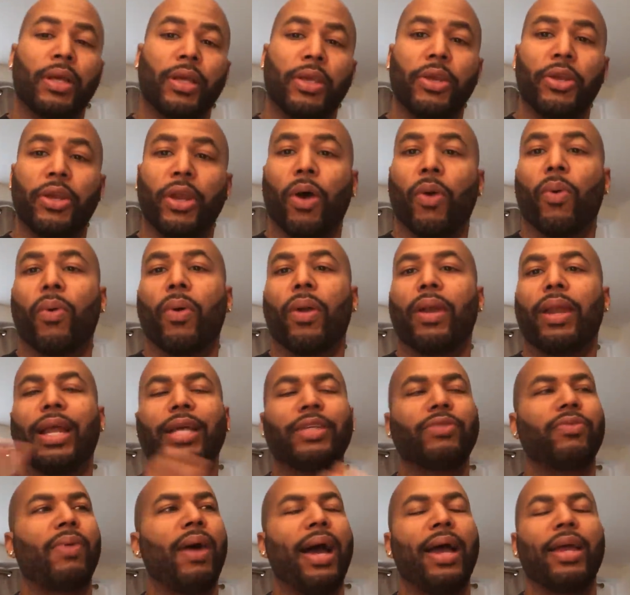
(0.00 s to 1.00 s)
you know
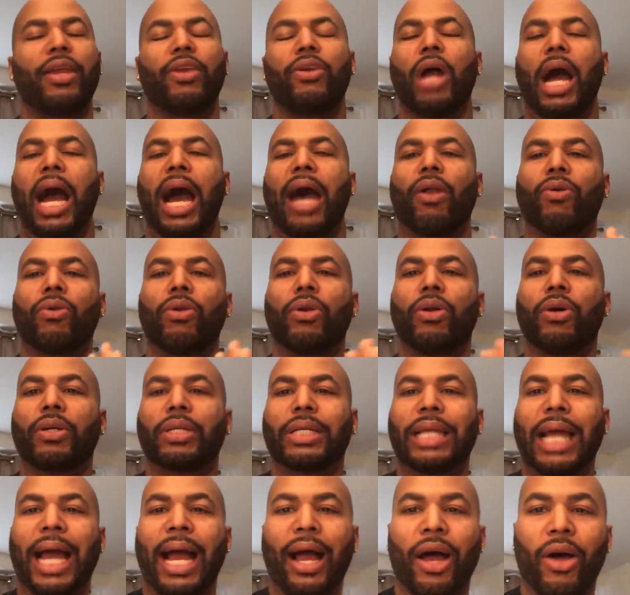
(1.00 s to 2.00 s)
that's why you know i don't
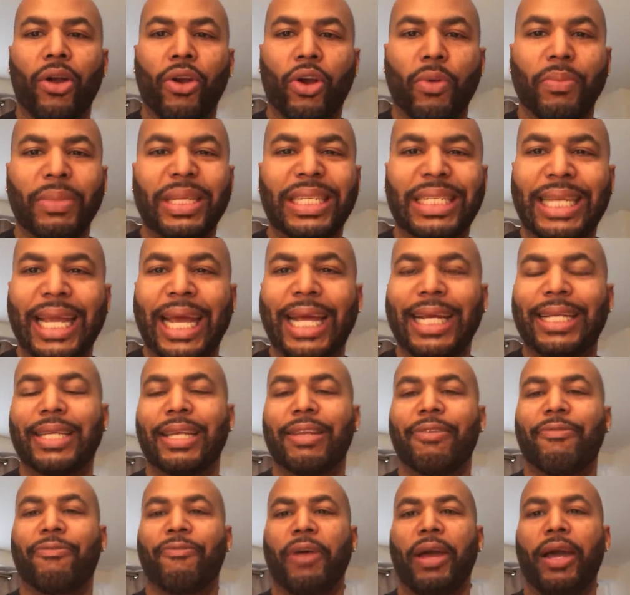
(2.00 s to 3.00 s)
look down on mistakes
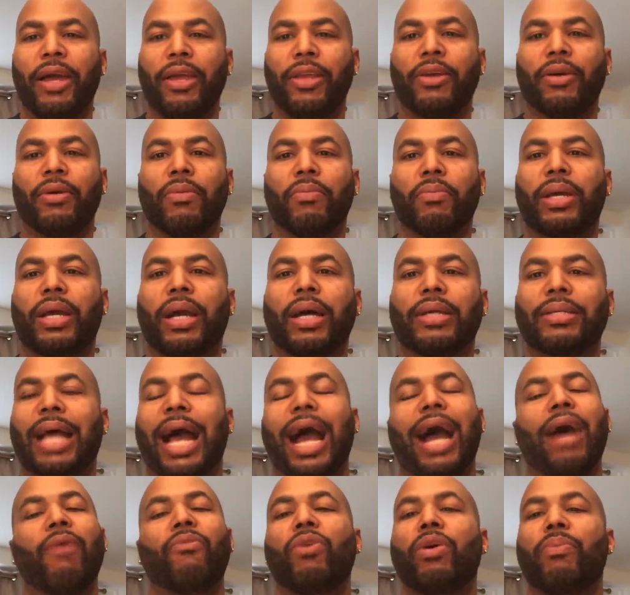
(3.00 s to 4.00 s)
and failure because
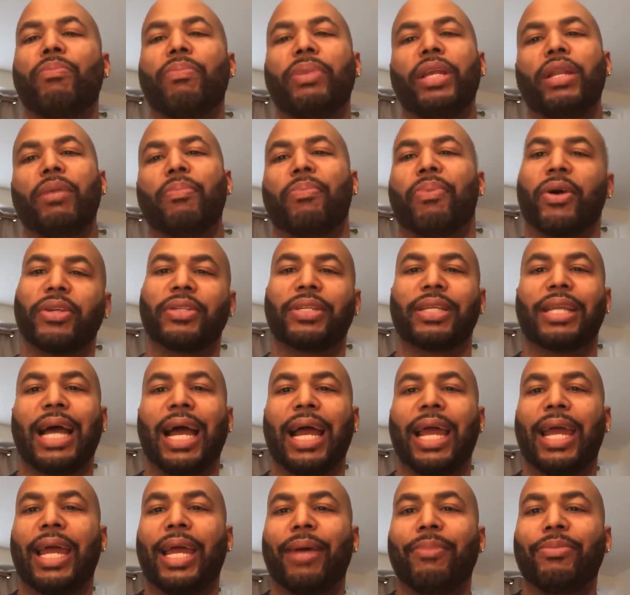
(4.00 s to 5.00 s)
i wouldn't be the person
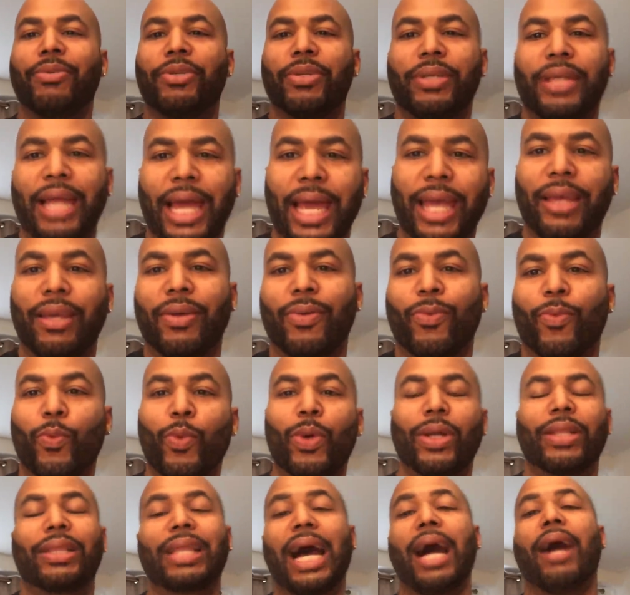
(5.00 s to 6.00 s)
i am today
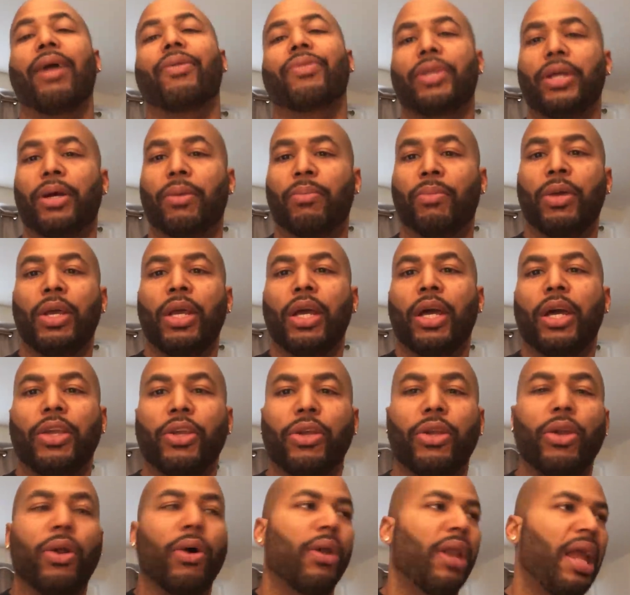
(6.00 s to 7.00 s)
without them
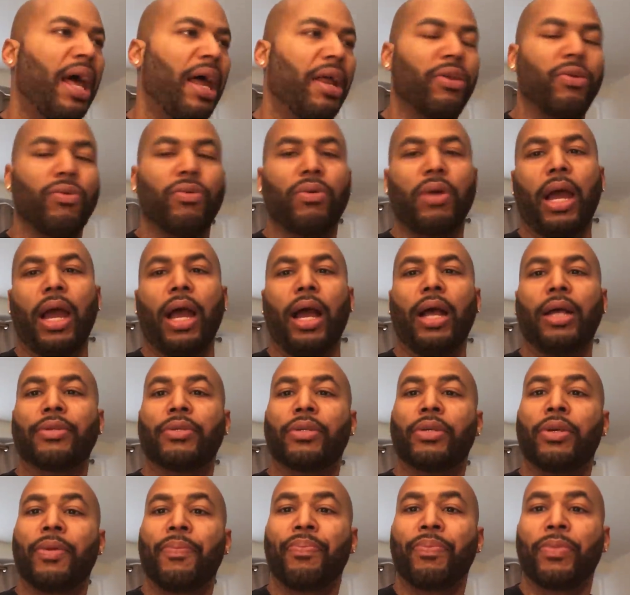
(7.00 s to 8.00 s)
you know a lot of you
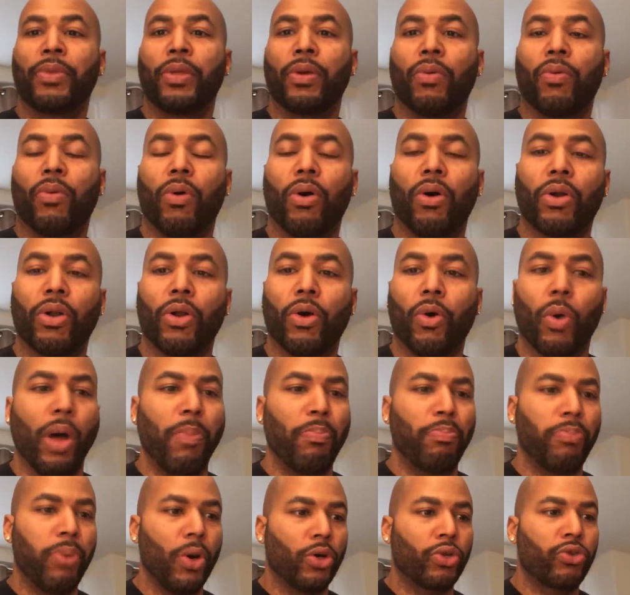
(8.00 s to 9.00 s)
guys want to know
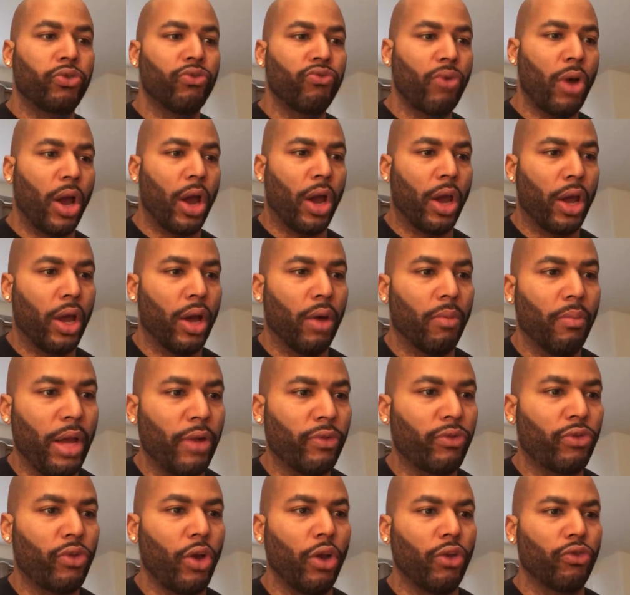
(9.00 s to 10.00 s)
what books you read you know,
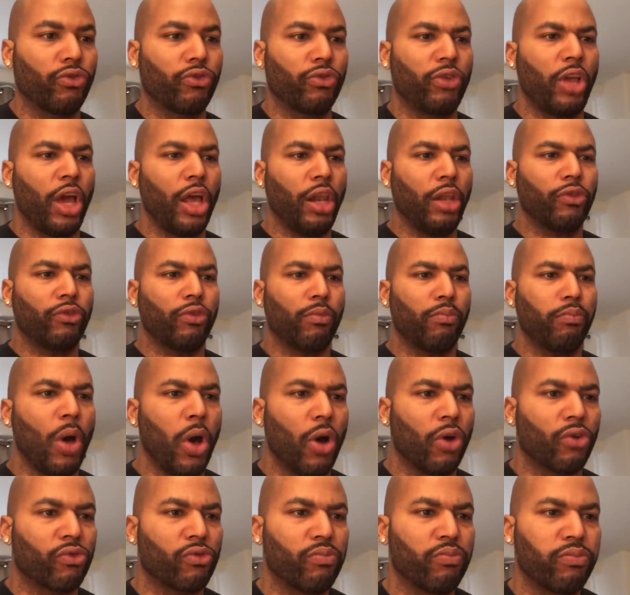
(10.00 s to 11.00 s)
man tell us tell us the
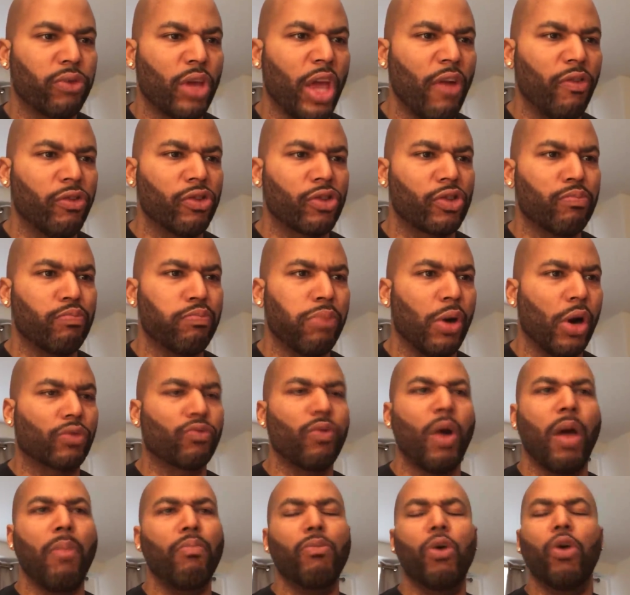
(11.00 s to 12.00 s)
books give us the
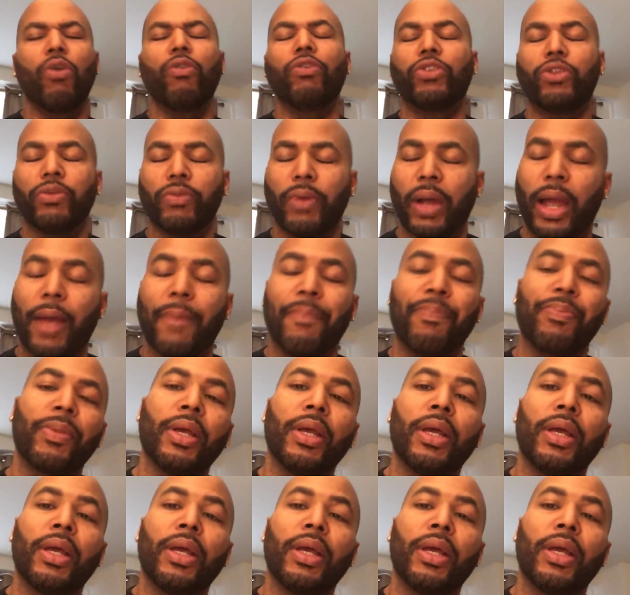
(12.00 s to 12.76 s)
books what movies you read